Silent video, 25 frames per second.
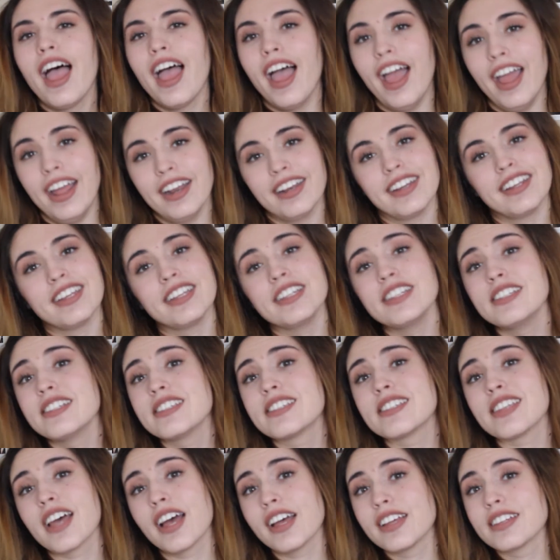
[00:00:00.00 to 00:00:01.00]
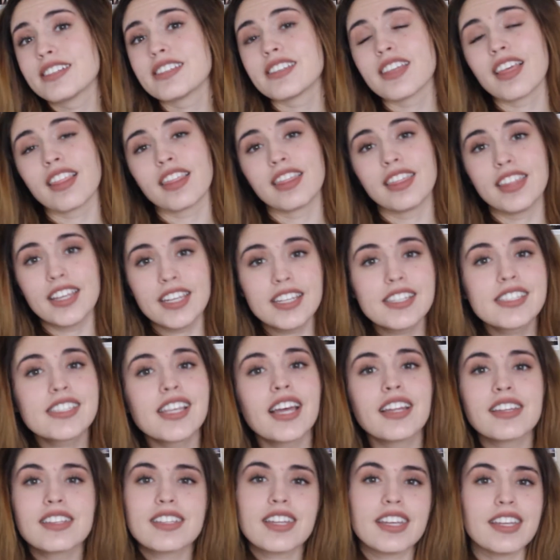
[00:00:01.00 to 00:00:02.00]
and he says the
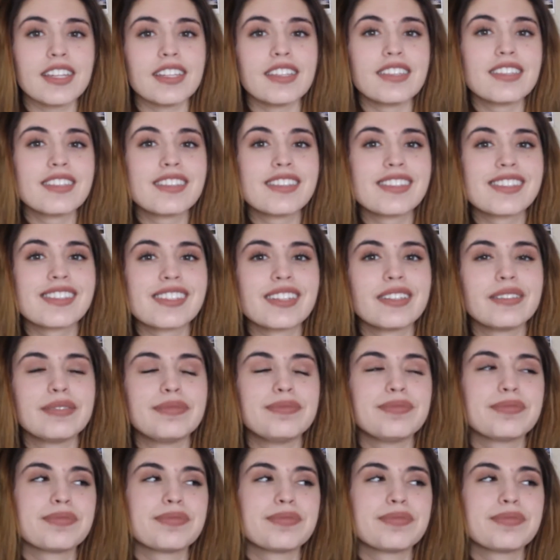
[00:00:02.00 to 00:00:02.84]
sentence,